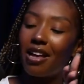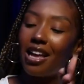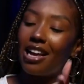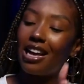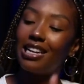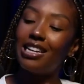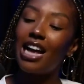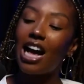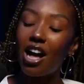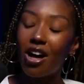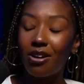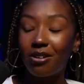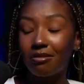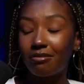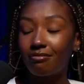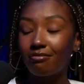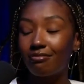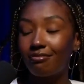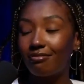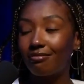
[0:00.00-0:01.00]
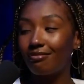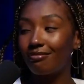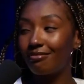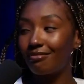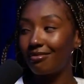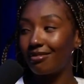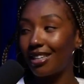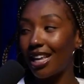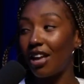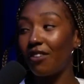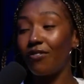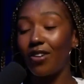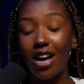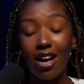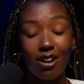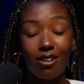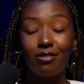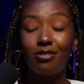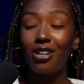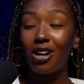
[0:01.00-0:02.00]
now, if I
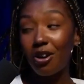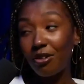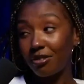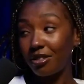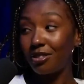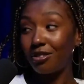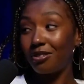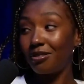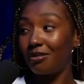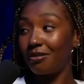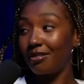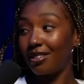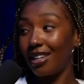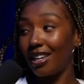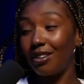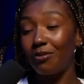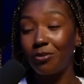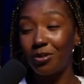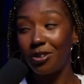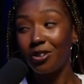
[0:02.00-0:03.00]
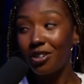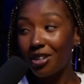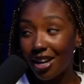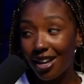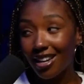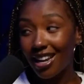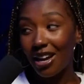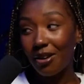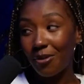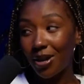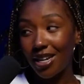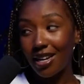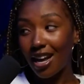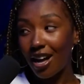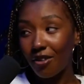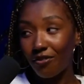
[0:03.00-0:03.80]
don't know you and like we not